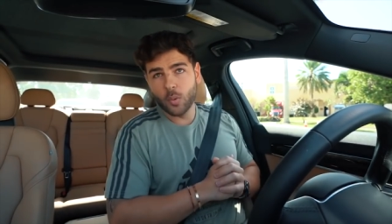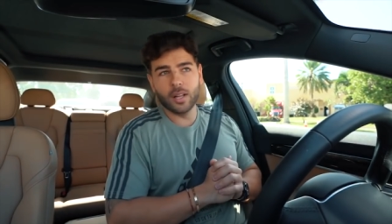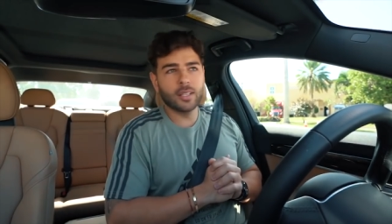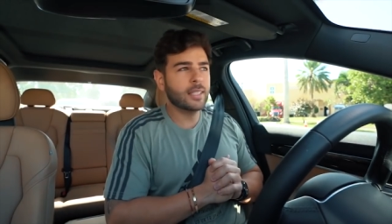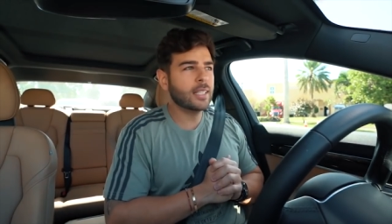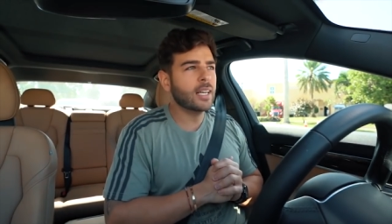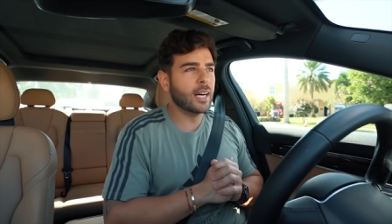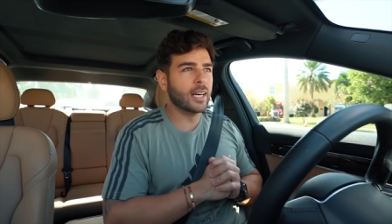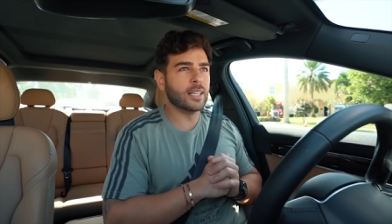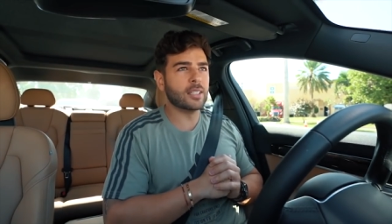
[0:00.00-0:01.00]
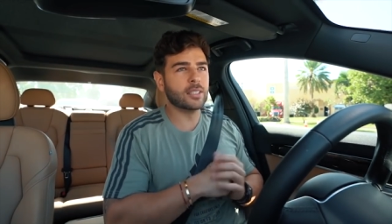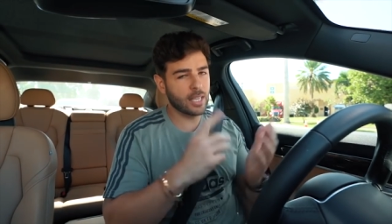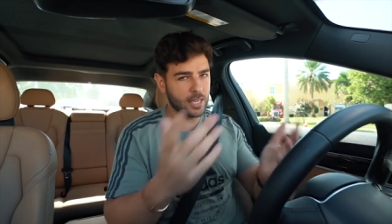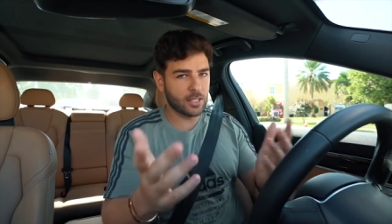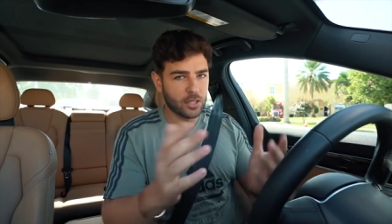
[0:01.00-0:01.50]
Well, uh,
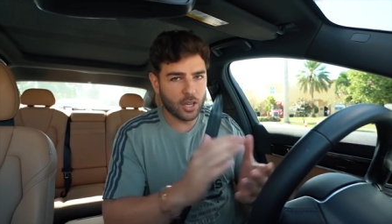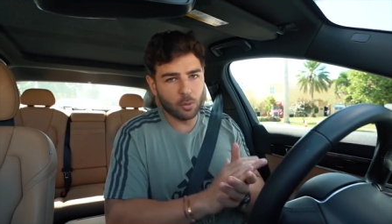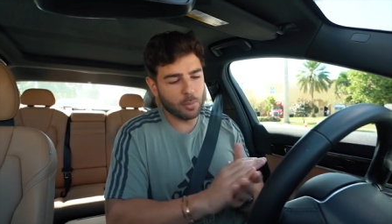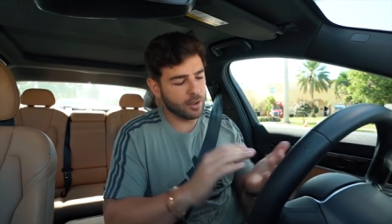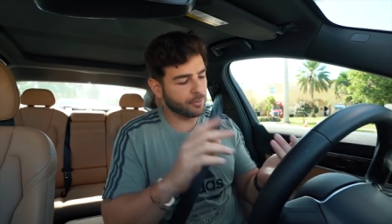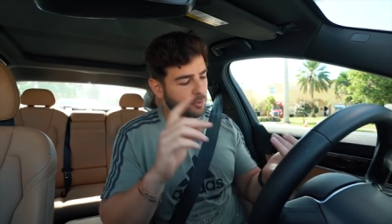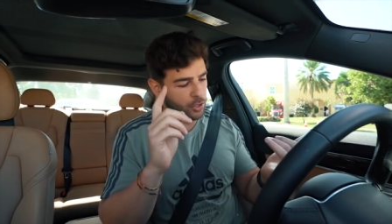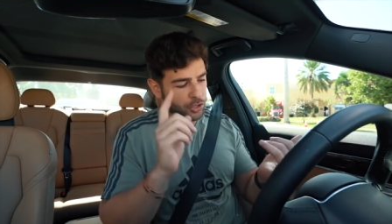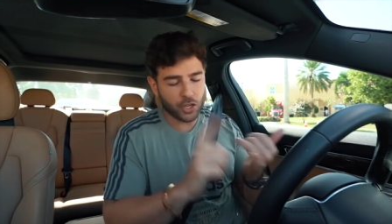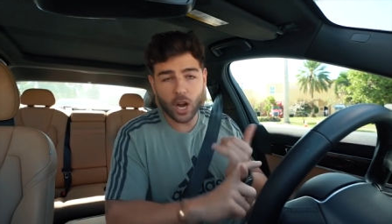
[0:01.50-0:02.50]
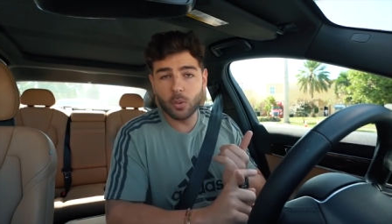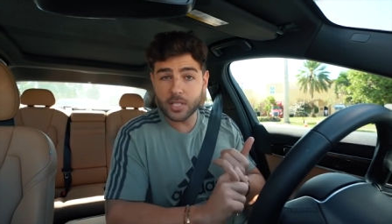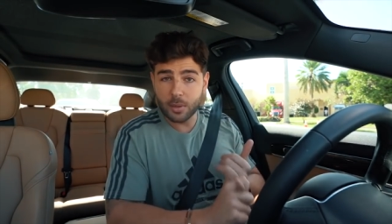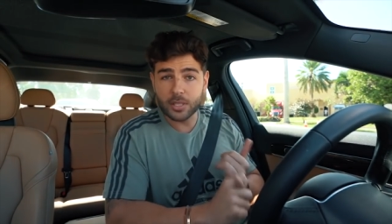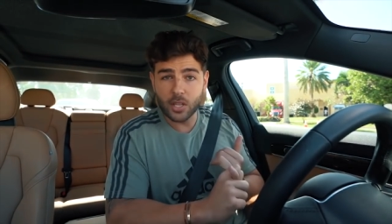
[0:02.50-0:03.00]
as you know, my first job
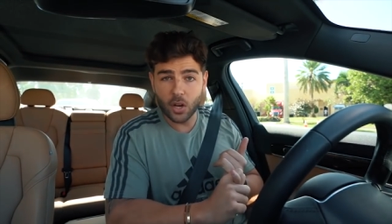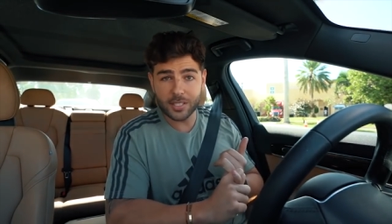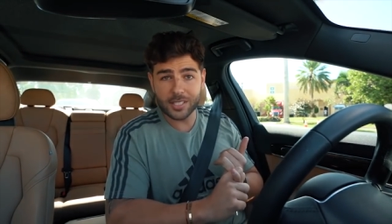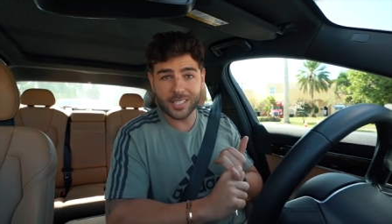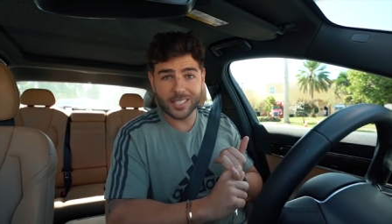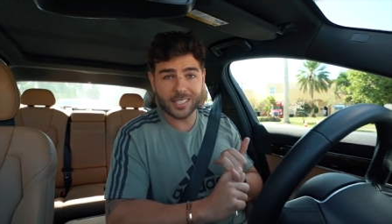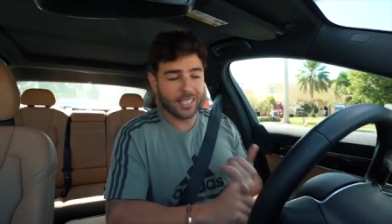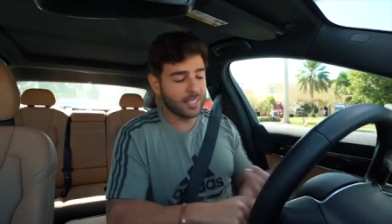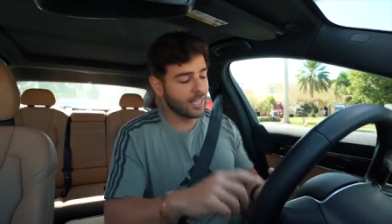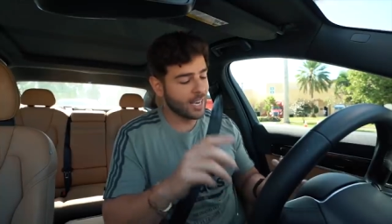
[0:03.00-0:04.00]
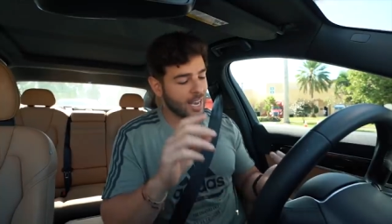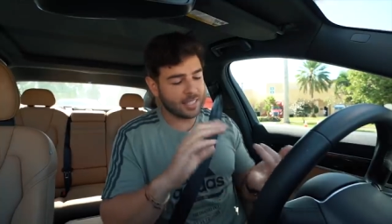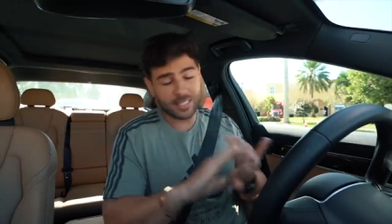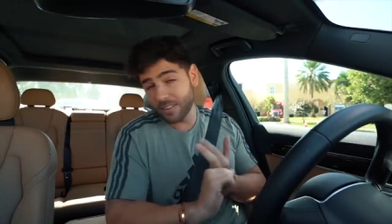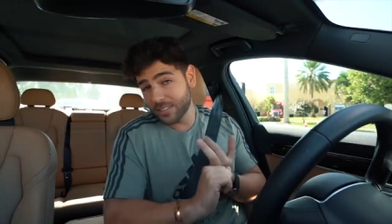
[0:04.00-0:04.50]
was at McDonald's at sixteen.
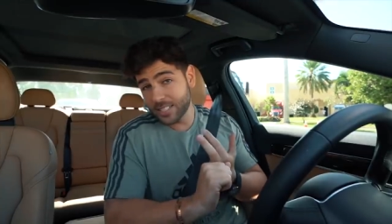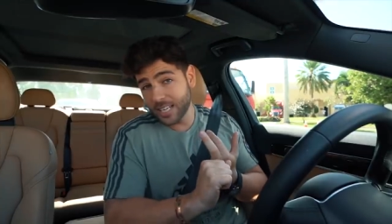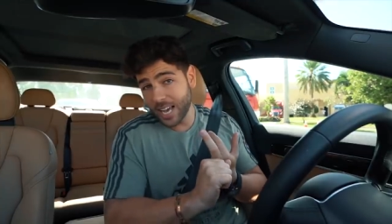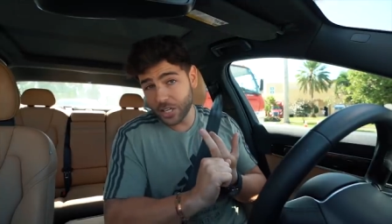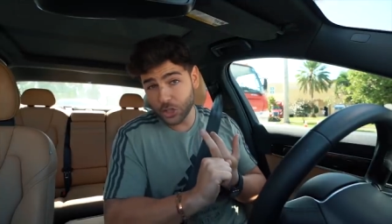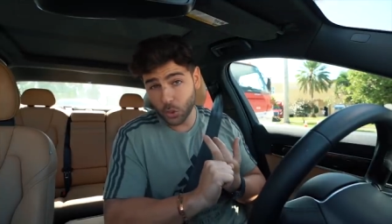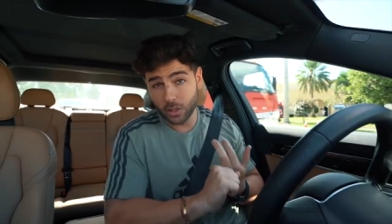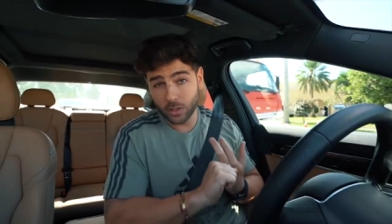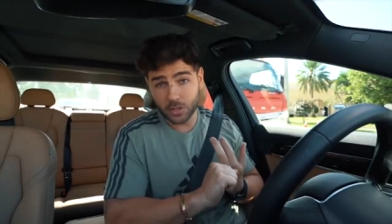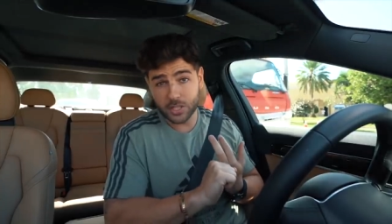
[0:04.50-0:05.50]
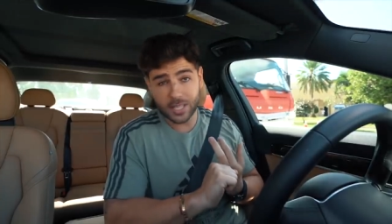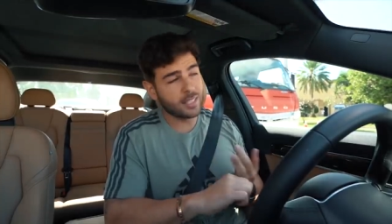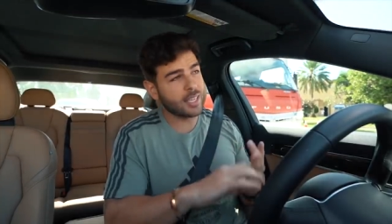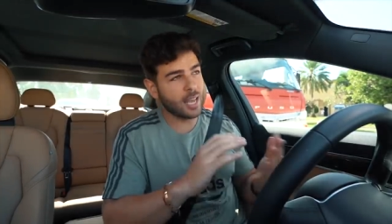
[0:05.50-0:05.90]
At seventeen, I had a short little stint